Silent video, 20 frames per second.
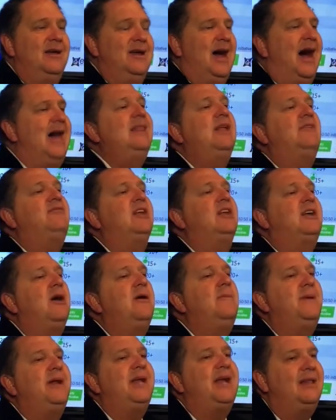I left the
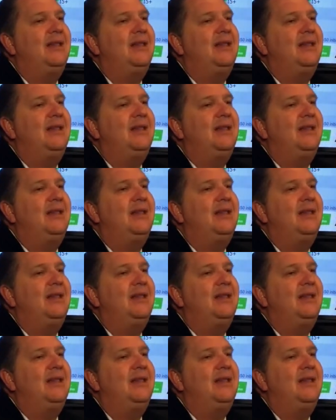company I